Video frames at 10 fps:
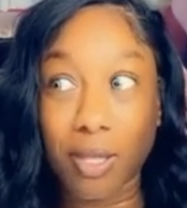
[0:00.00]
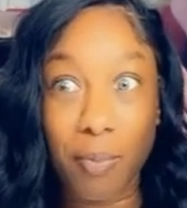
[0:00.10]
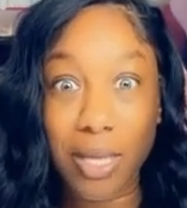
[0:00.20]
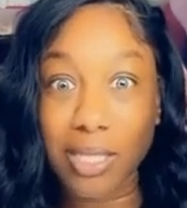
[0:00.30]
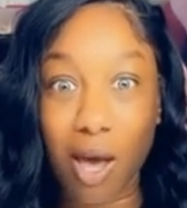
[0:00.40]
You're
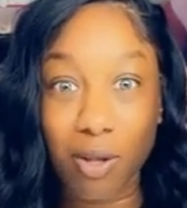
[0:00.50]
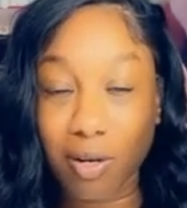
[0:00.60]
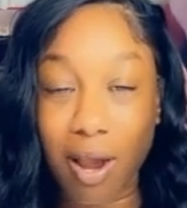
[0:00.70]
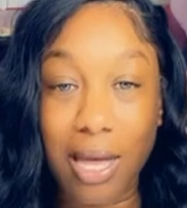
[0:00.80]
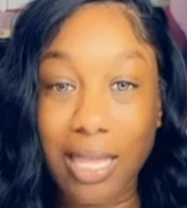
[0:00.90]
about to hold a
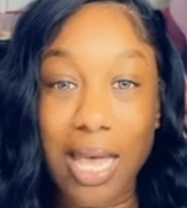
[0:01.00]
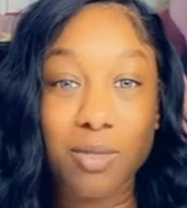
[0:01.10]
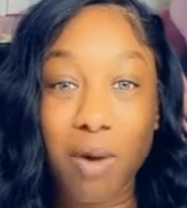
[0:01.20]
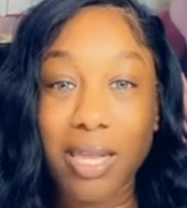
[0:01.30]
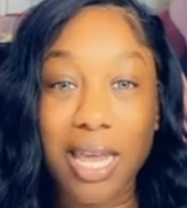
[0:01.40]
Croc class.
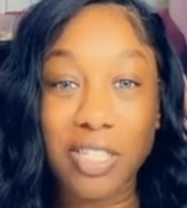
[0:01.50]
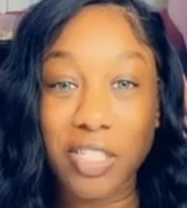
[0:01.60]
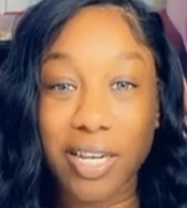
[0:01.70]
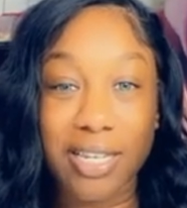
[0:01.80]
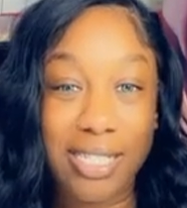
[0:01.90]
Why not
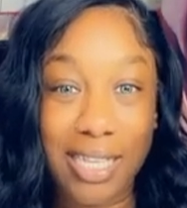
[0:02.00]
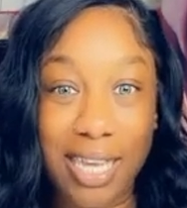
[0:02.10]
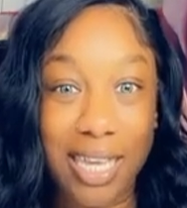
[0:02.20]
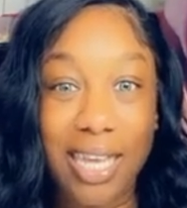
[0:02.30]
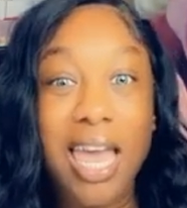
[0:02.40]
share the
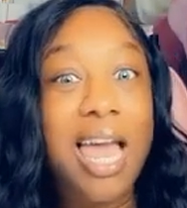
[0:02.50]
tea